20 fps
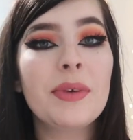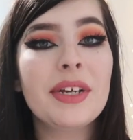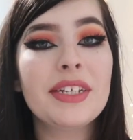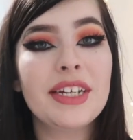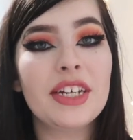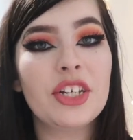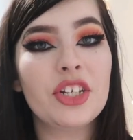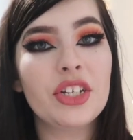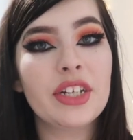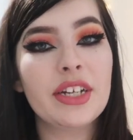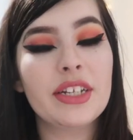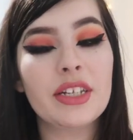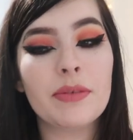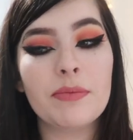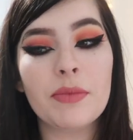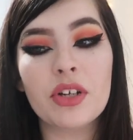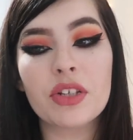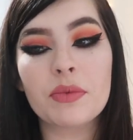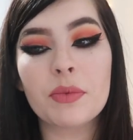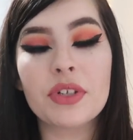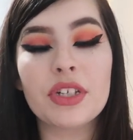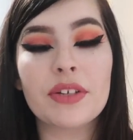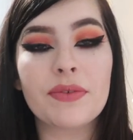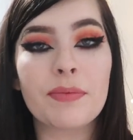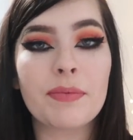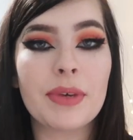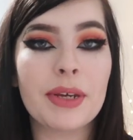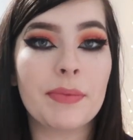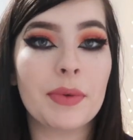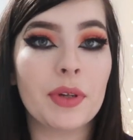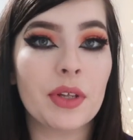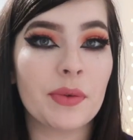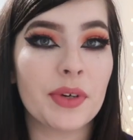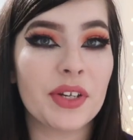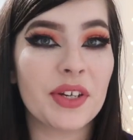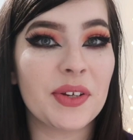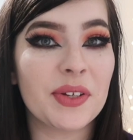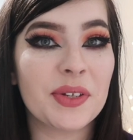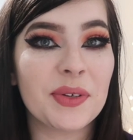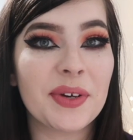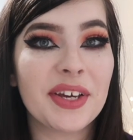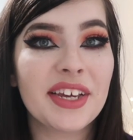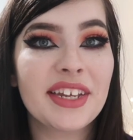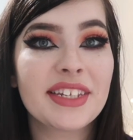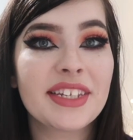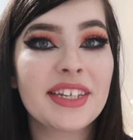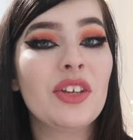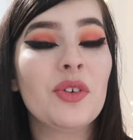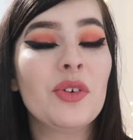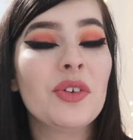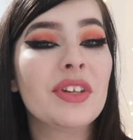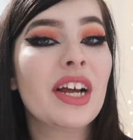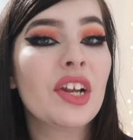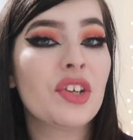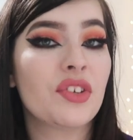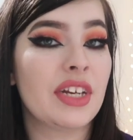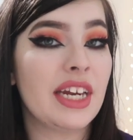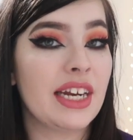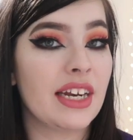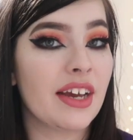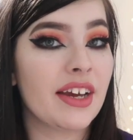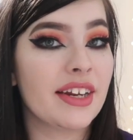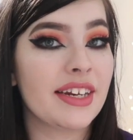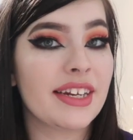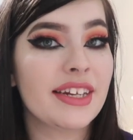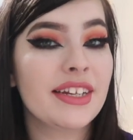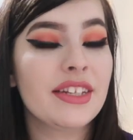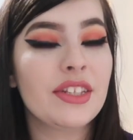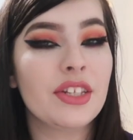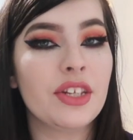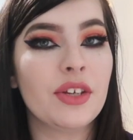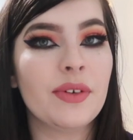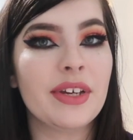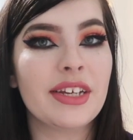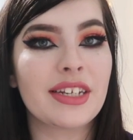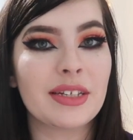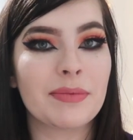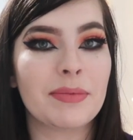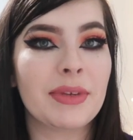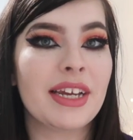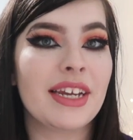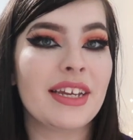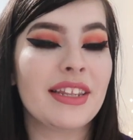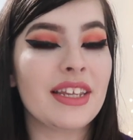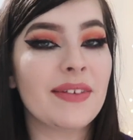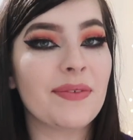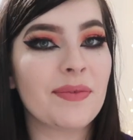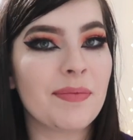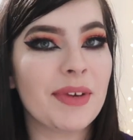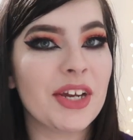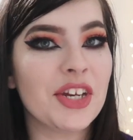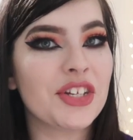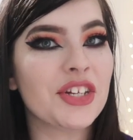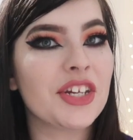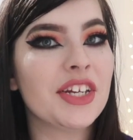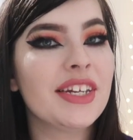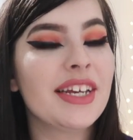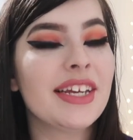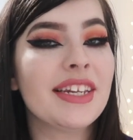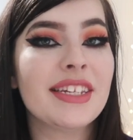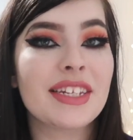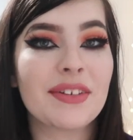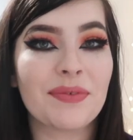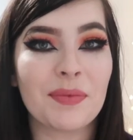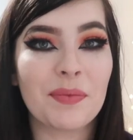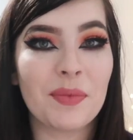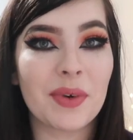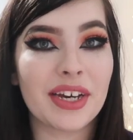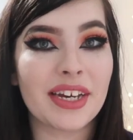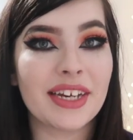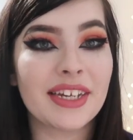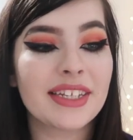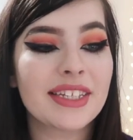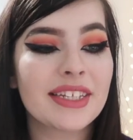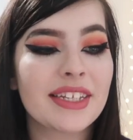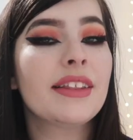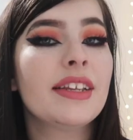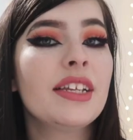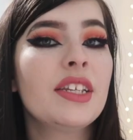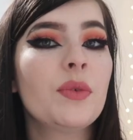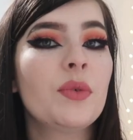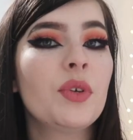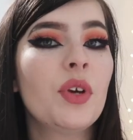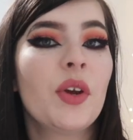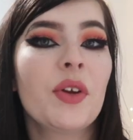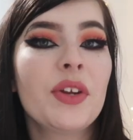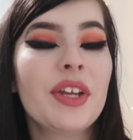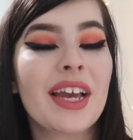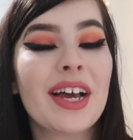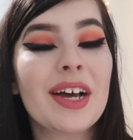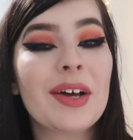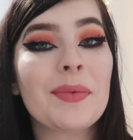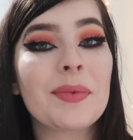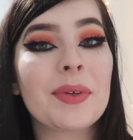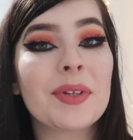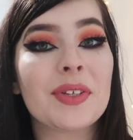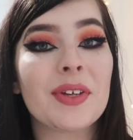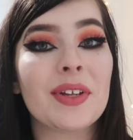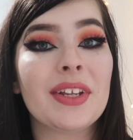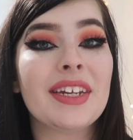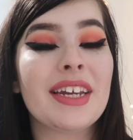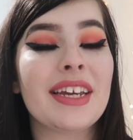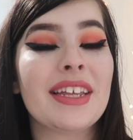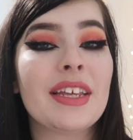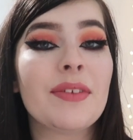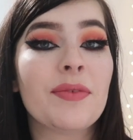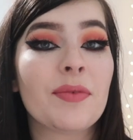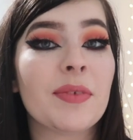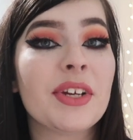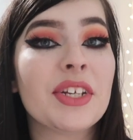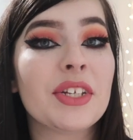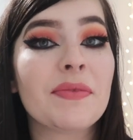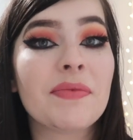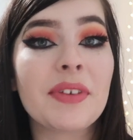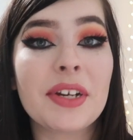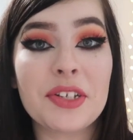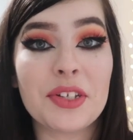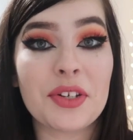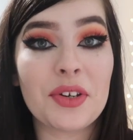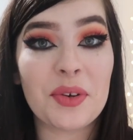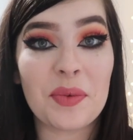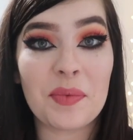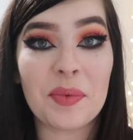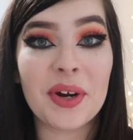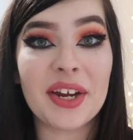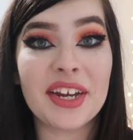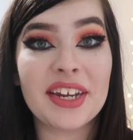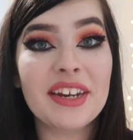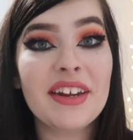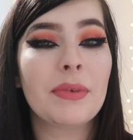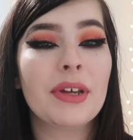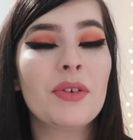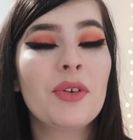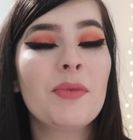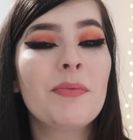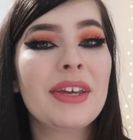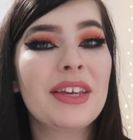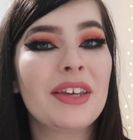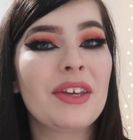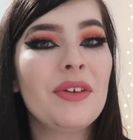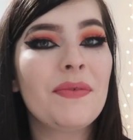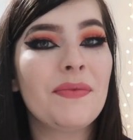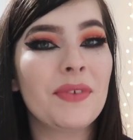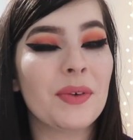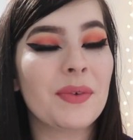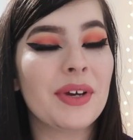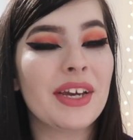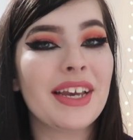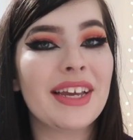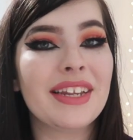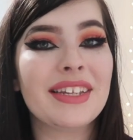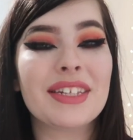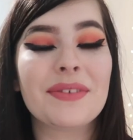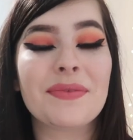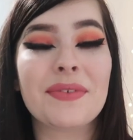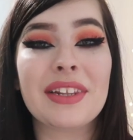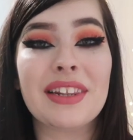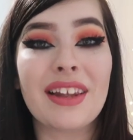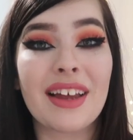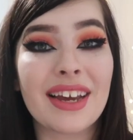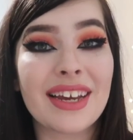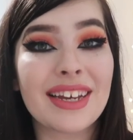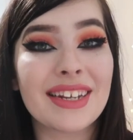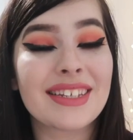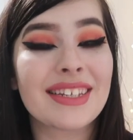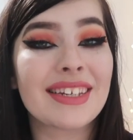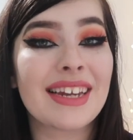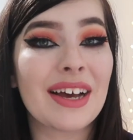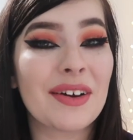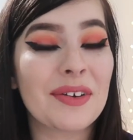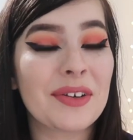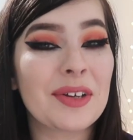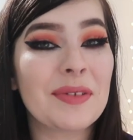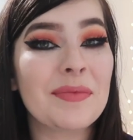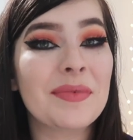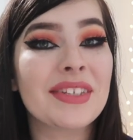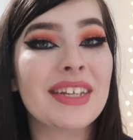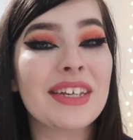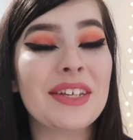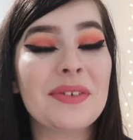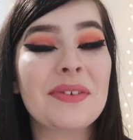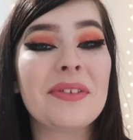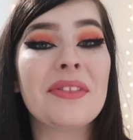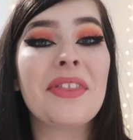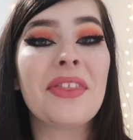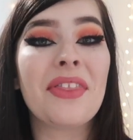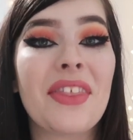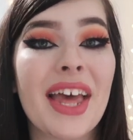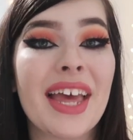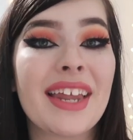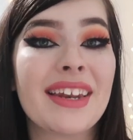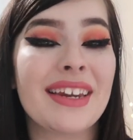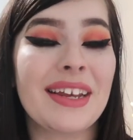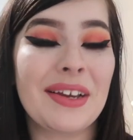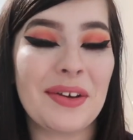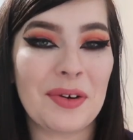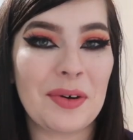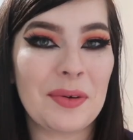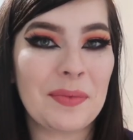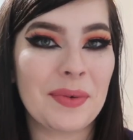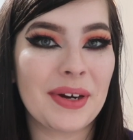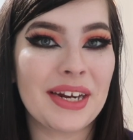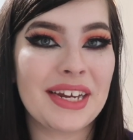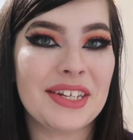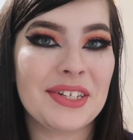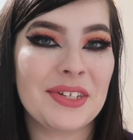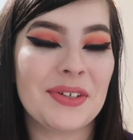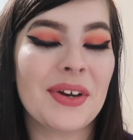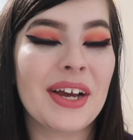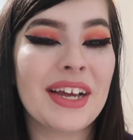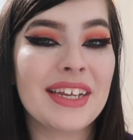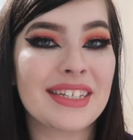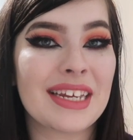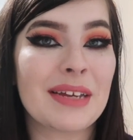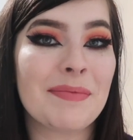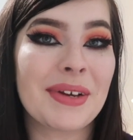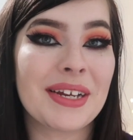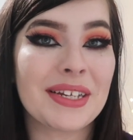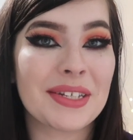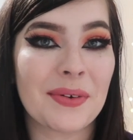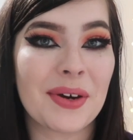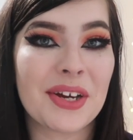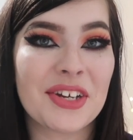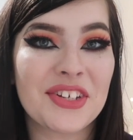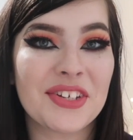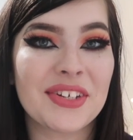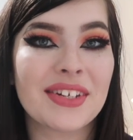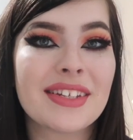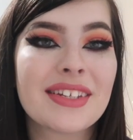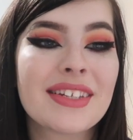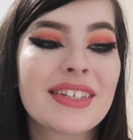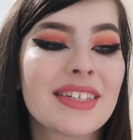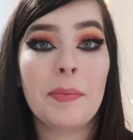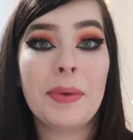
by teaching it to multiple different people who are new to it, you're naturally learning to explain the information in different ways, and this will not only help consolidate the information faster in your brain, but it will make you view it in different lights and outcomes that you can then incorporate into your essay-based questions.